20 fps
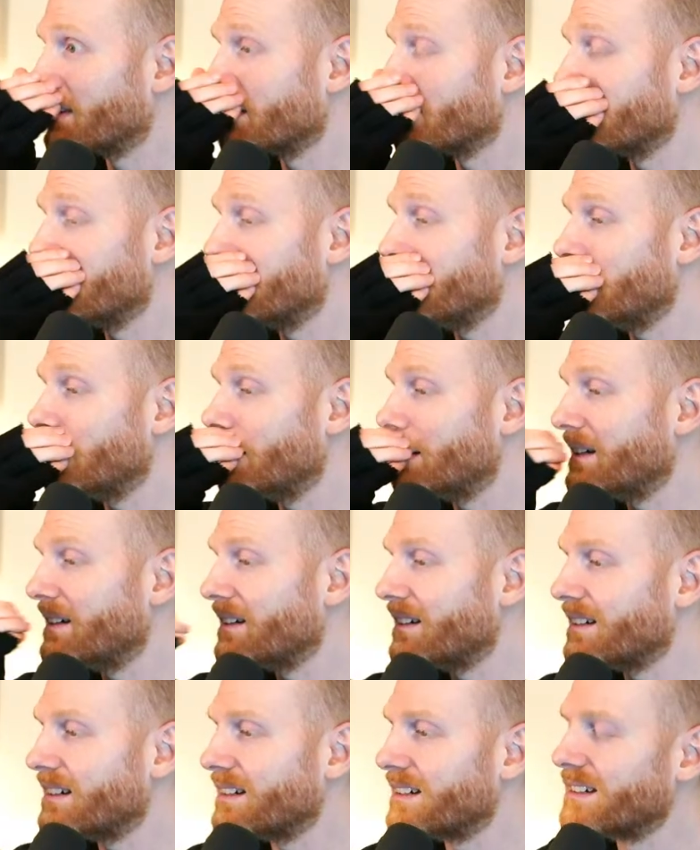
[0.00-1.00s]

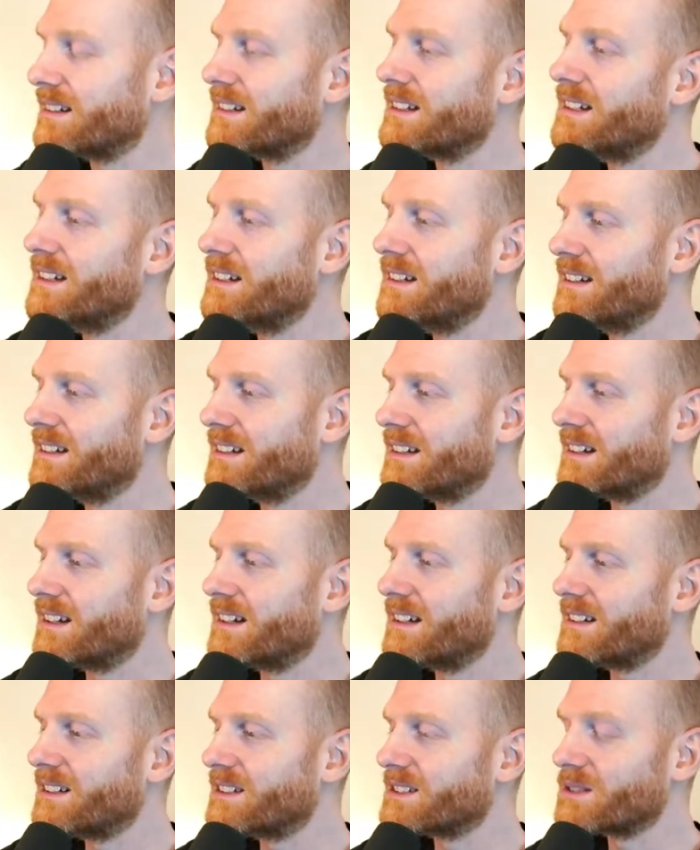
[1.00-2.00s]
So
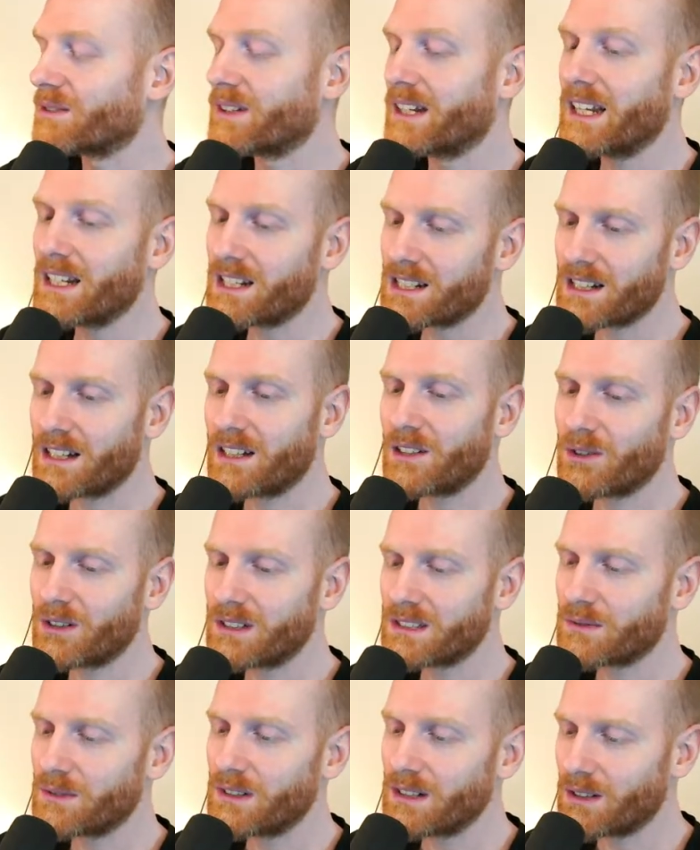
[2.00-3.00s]
HIO
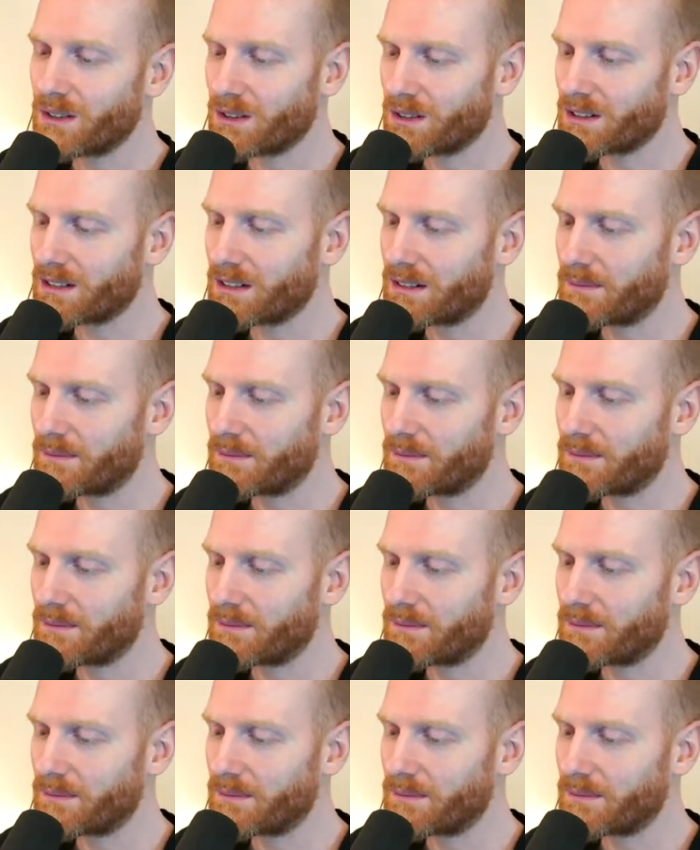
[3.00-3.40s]
is really good.